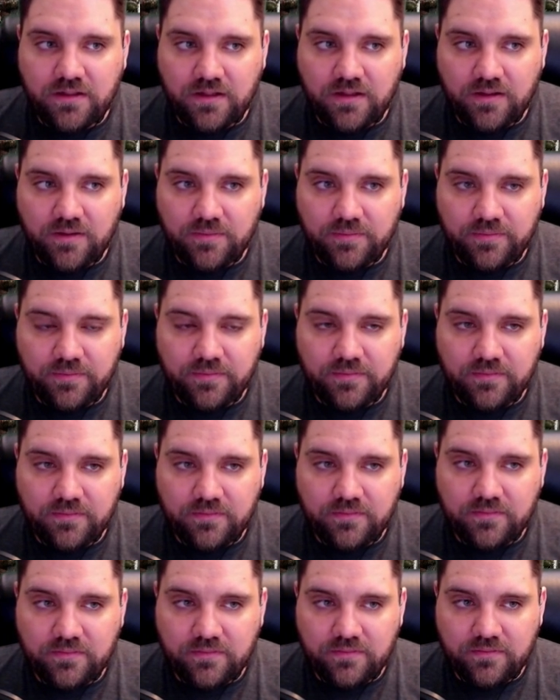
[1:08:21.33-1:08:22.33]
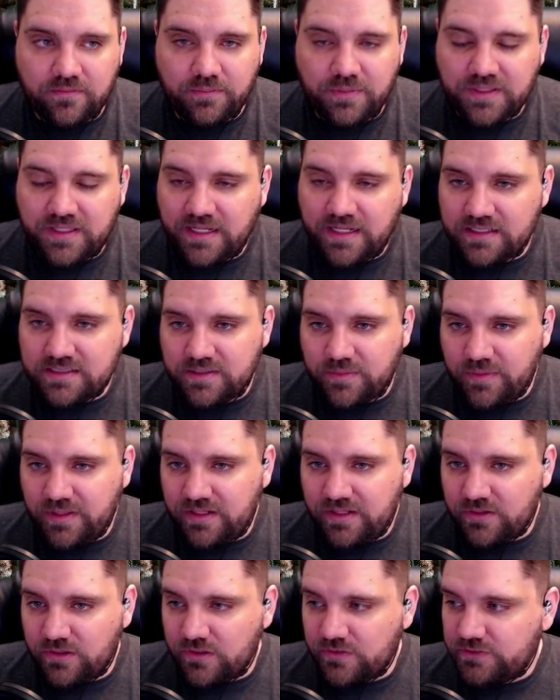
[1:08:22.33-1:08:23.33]
But that doesn't
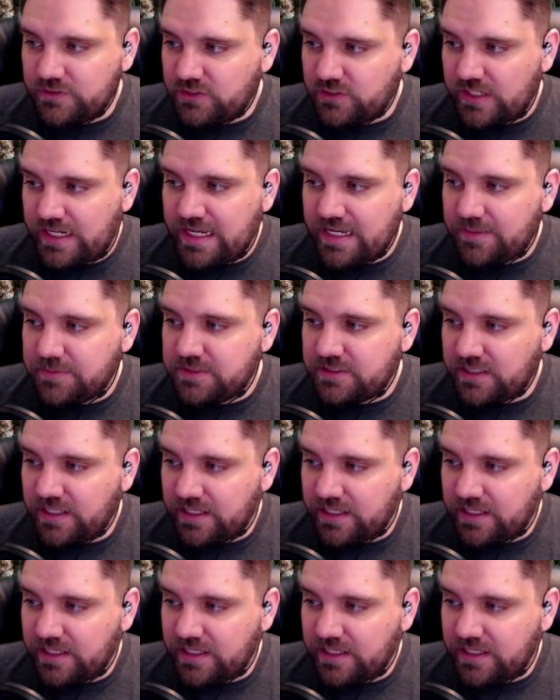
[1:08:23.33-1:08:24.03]
mean nerf Trapped.